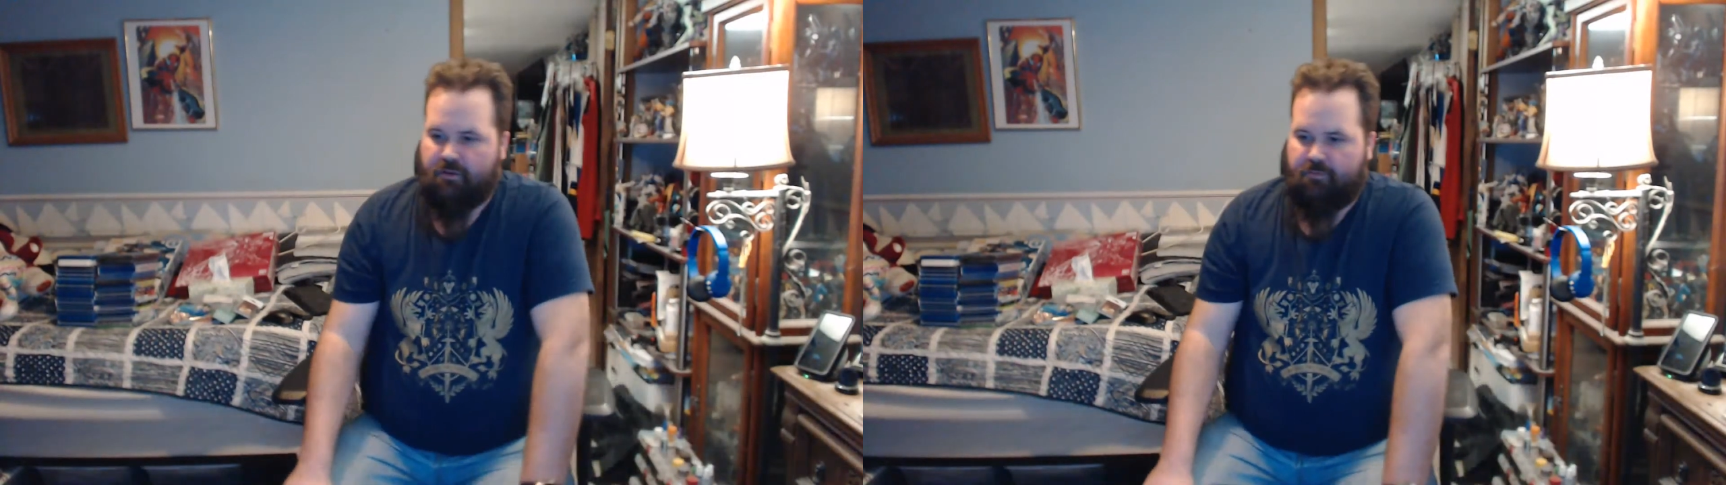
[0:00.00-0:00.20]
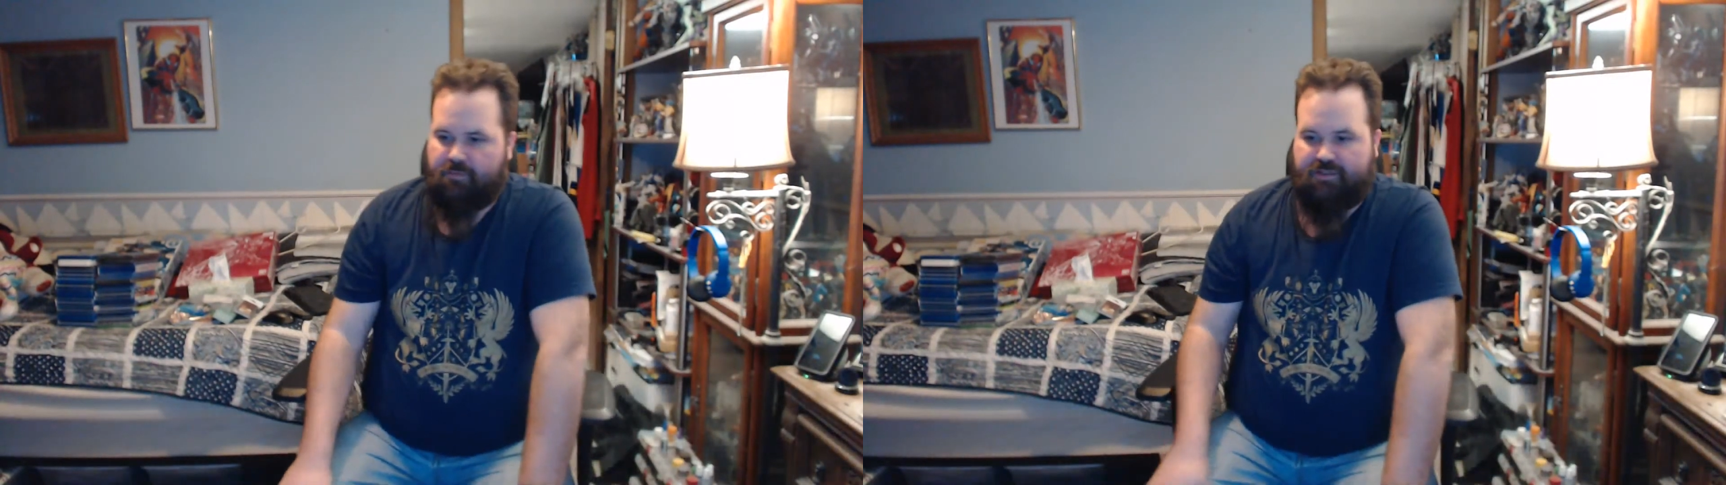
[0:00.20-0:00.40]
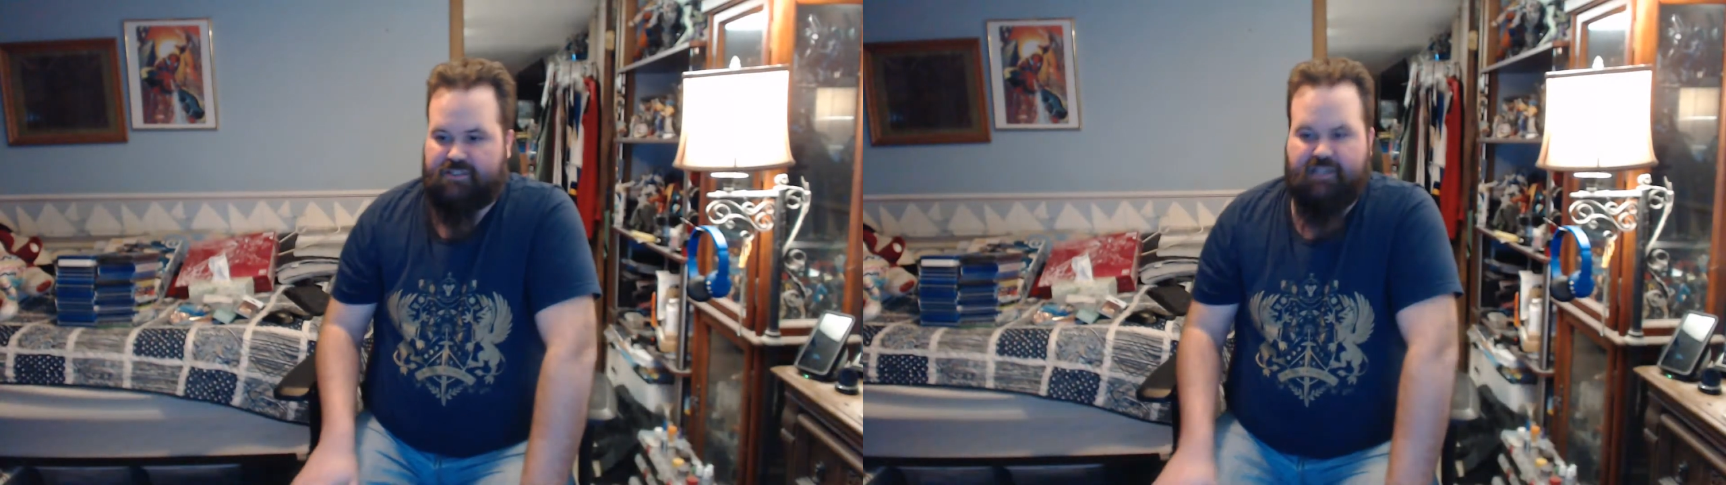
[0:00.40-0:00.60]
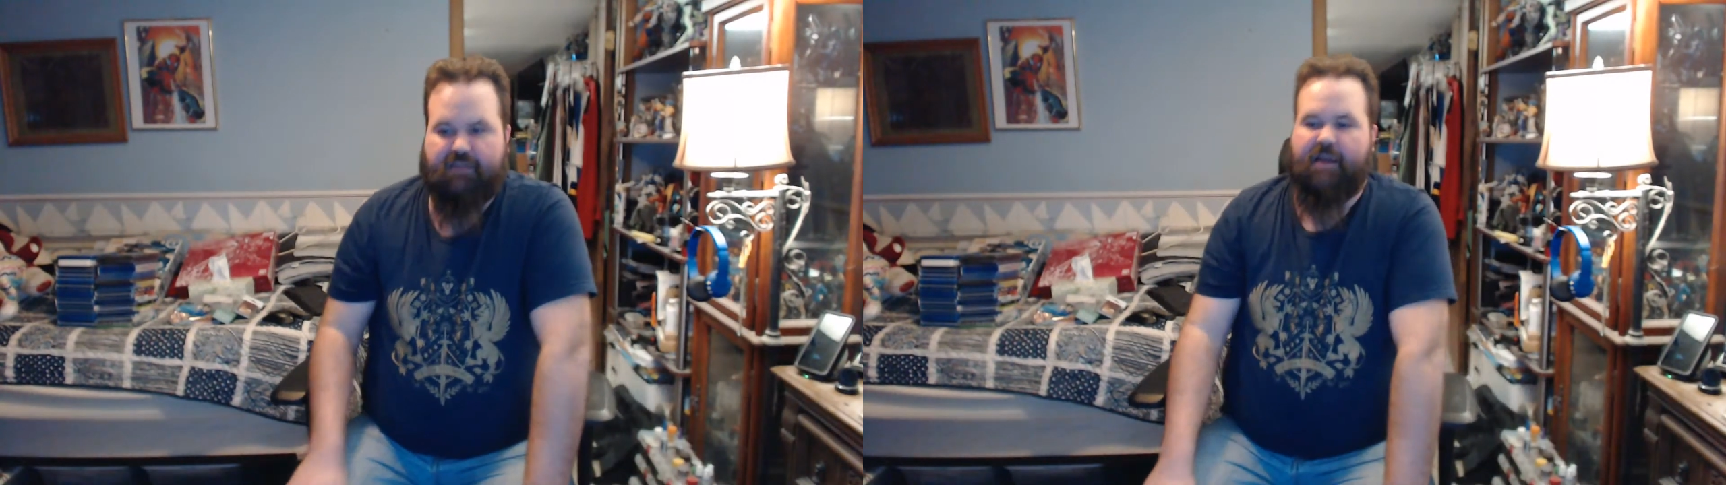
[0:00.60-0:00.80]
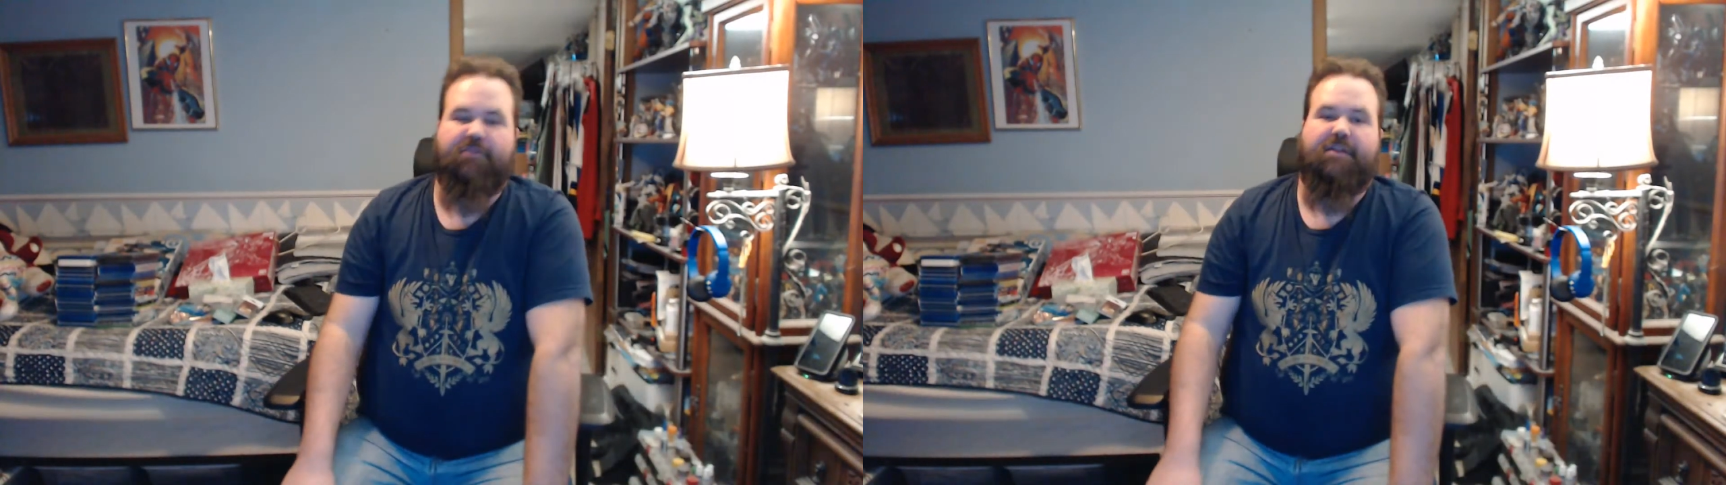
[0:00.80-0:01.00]
But
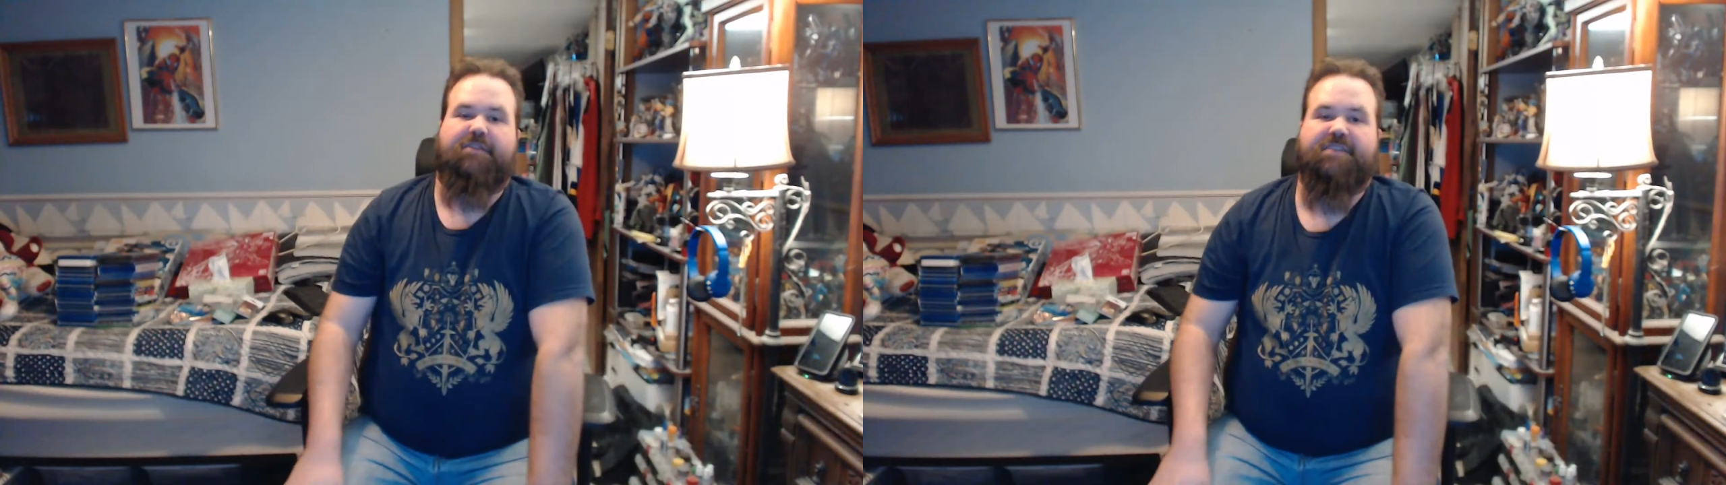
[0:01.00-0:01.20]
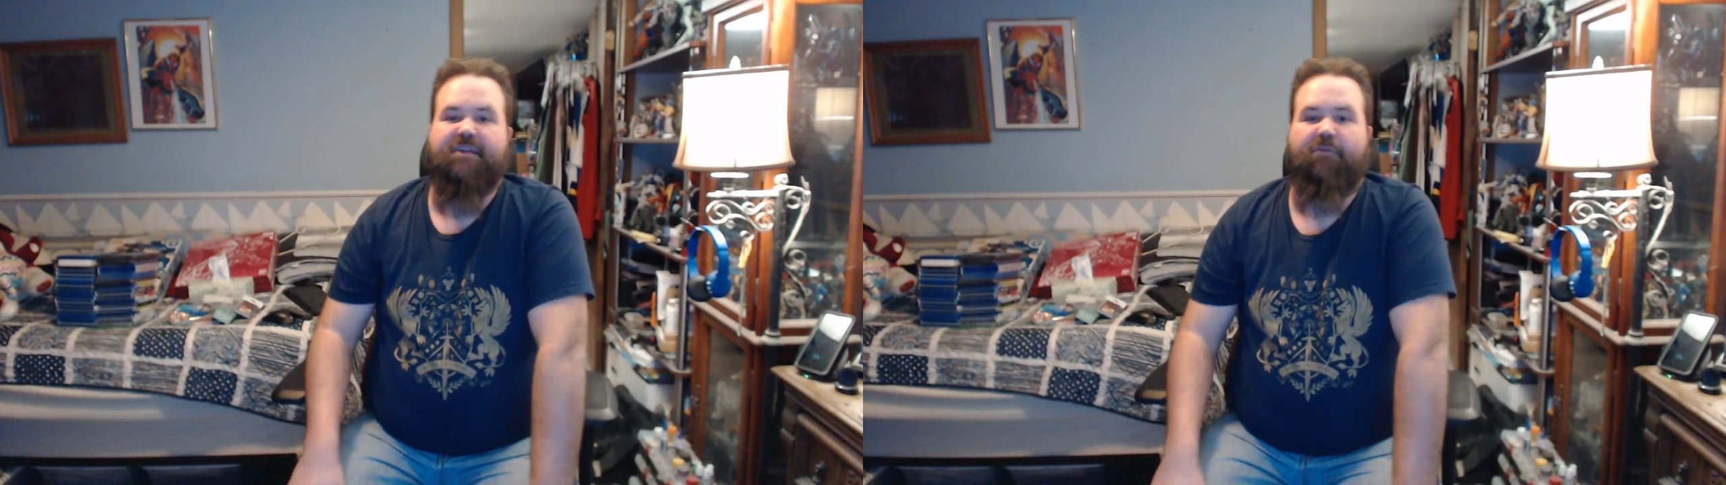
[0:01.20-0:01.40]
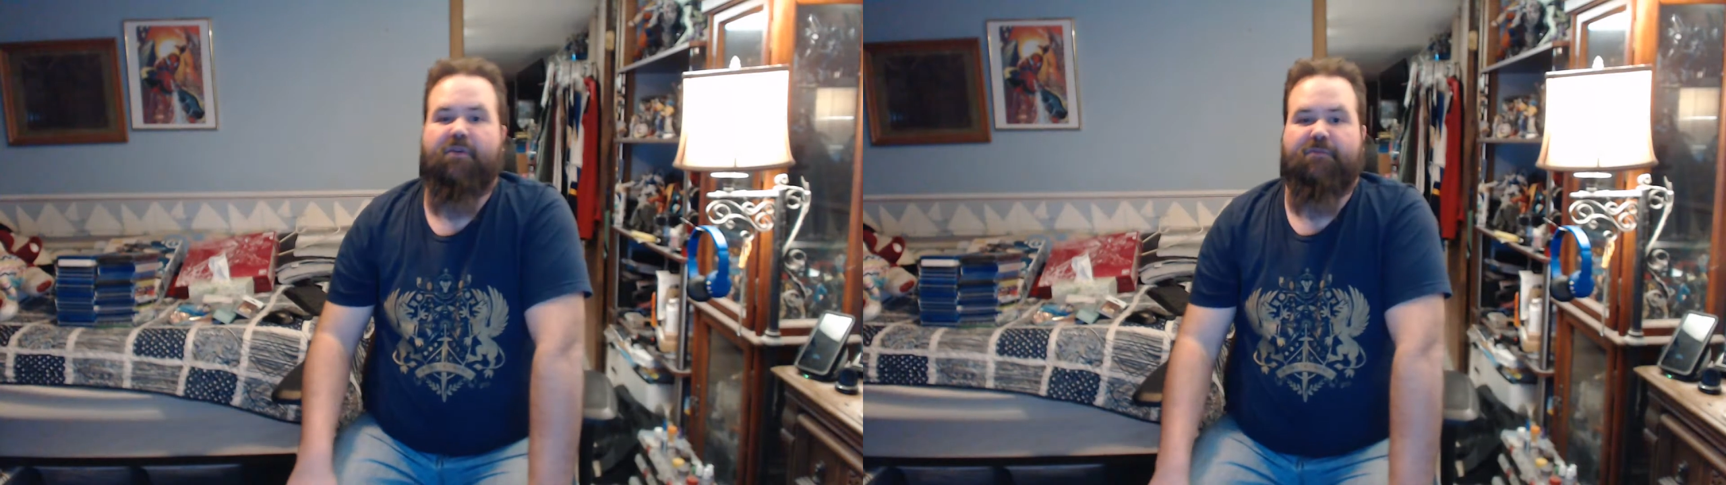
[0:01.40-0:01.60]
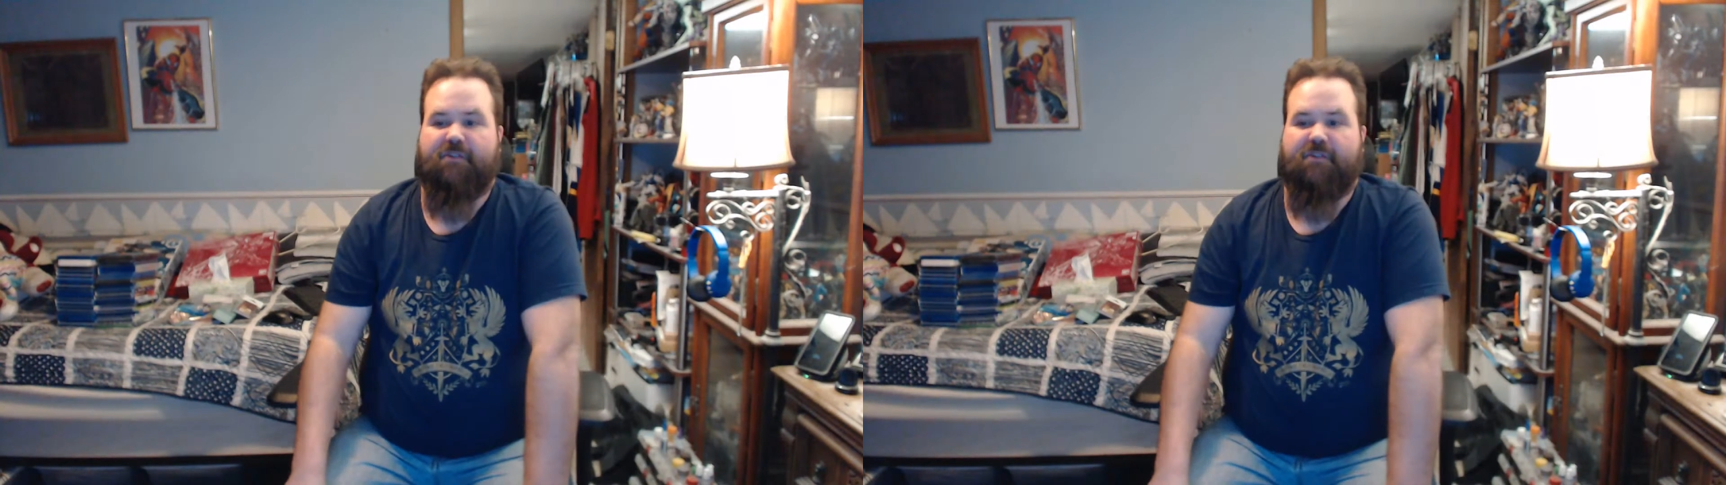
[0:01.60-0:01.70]
I don't think there's any one of them